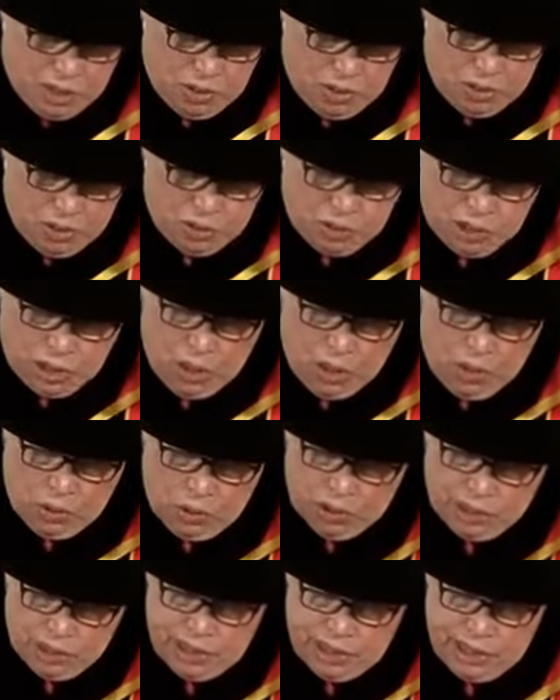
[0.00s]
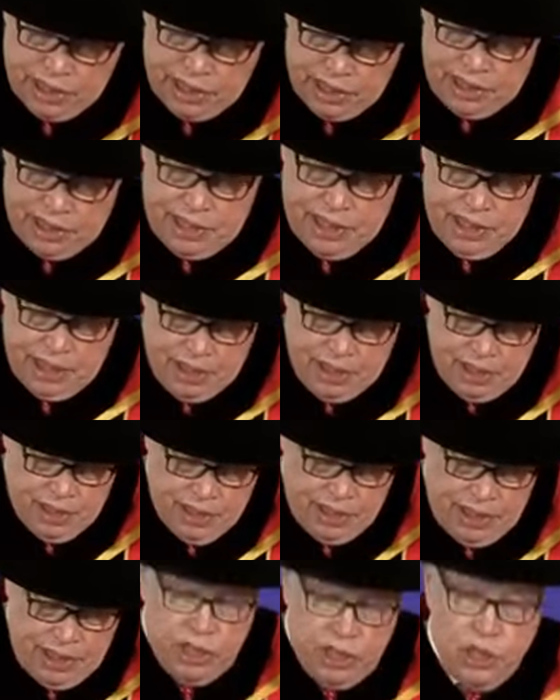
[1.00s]
the goal is here,
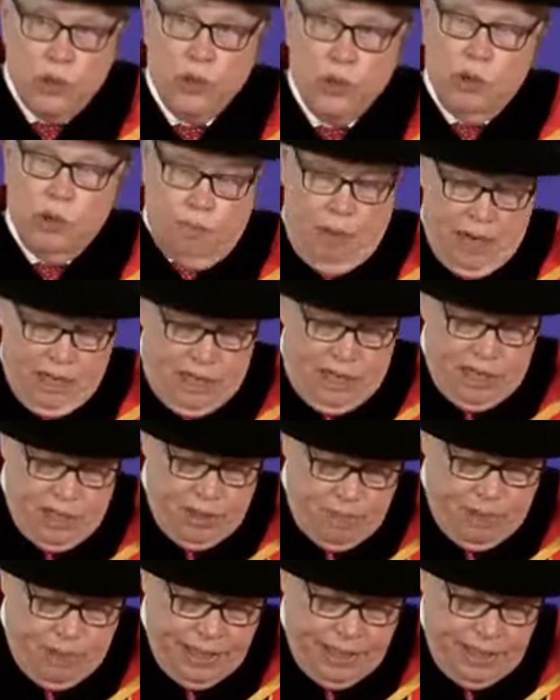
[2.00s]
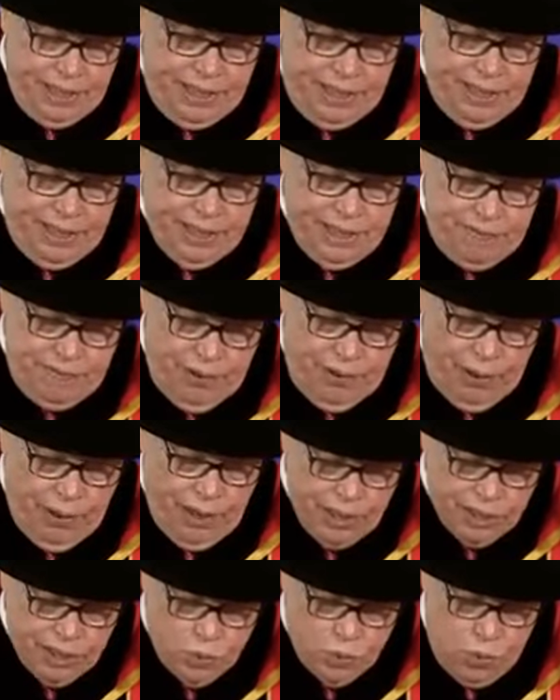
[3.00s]
and you will participate in this in
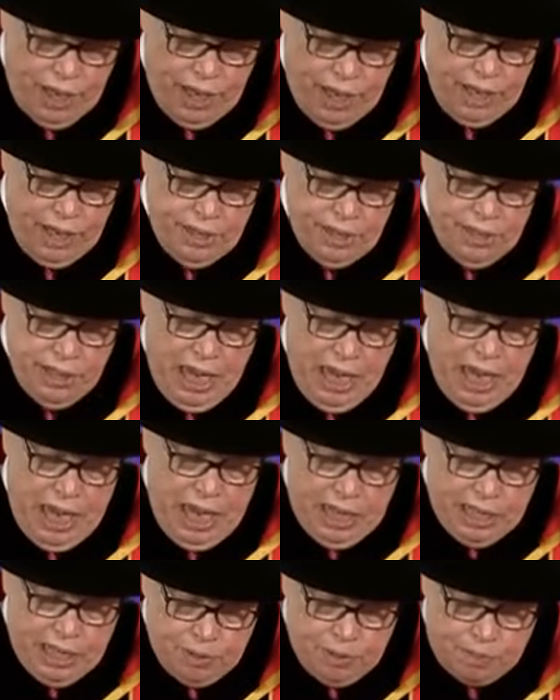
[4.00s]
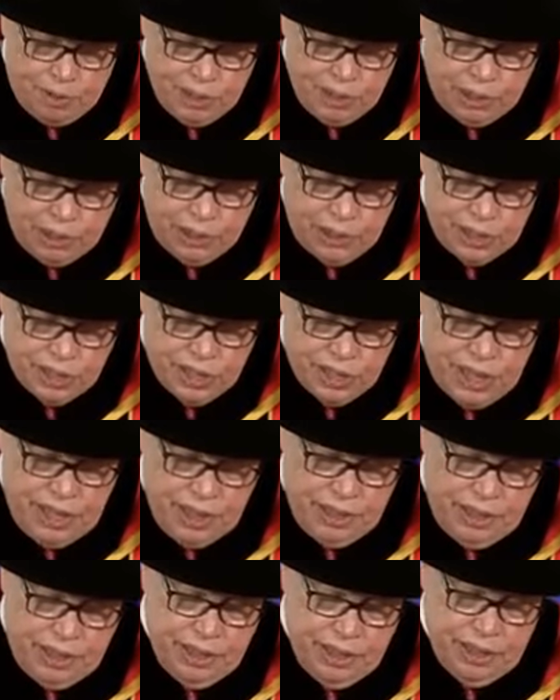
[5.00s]
various ways, to build the
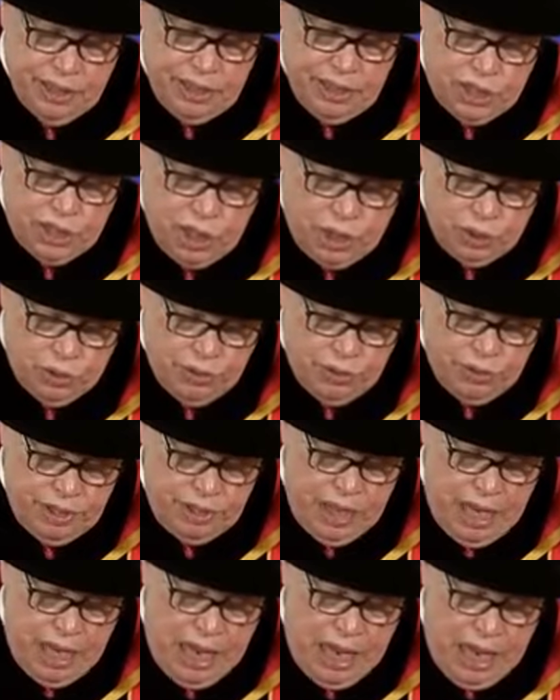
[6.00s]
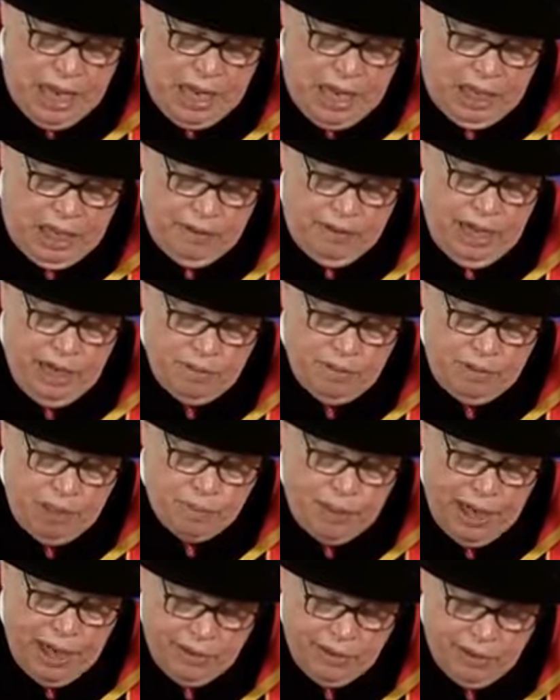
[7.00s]
skills in children and
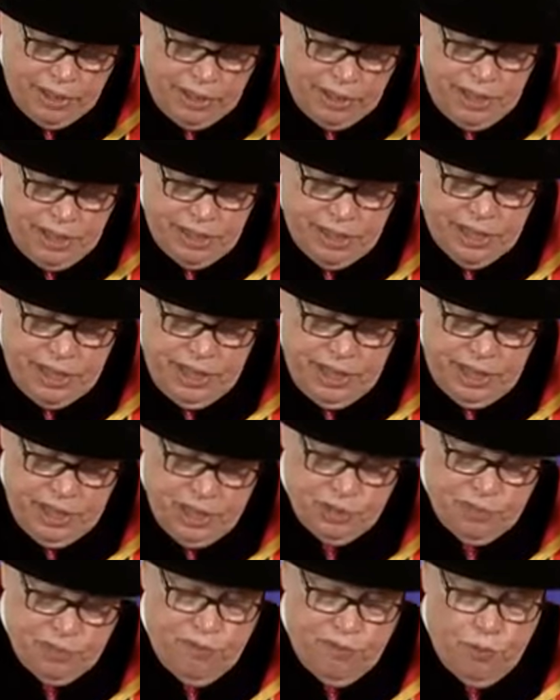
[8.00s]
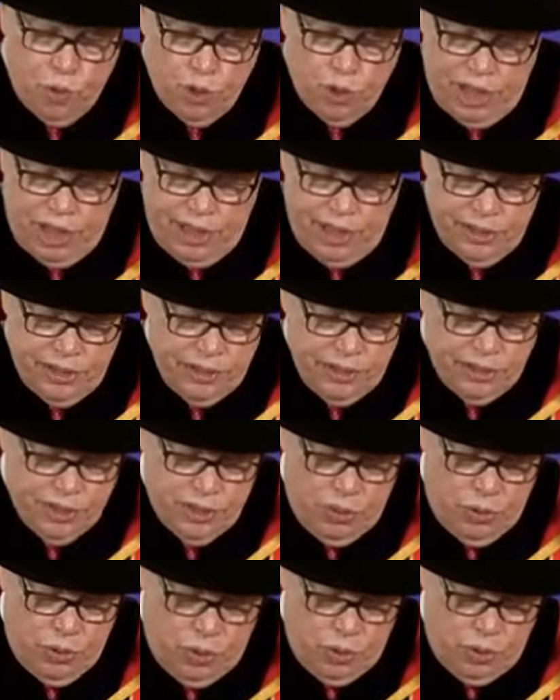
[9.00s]
parenting skills before they enter
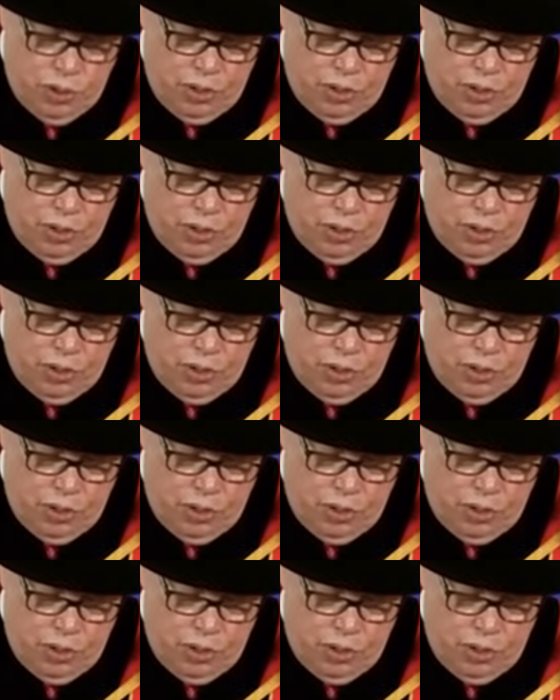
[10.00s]
school.